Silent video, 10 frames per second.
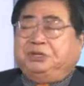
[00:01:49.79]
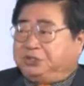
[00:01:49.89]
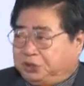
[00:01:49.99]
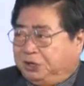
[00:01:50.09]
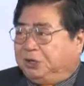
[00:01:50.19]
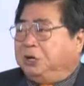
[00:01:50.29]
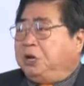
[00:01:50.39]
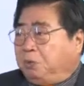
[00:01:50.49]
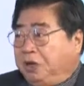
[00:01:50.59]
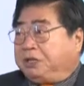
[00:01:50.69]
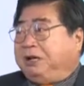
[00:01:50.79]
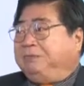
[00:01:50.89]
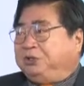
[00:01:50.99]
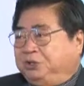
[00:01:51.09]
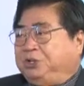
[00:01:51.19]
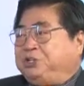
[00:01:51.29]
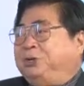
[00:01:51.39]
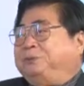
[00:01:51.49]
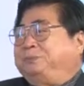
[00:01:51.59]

Sir, welcome to the show.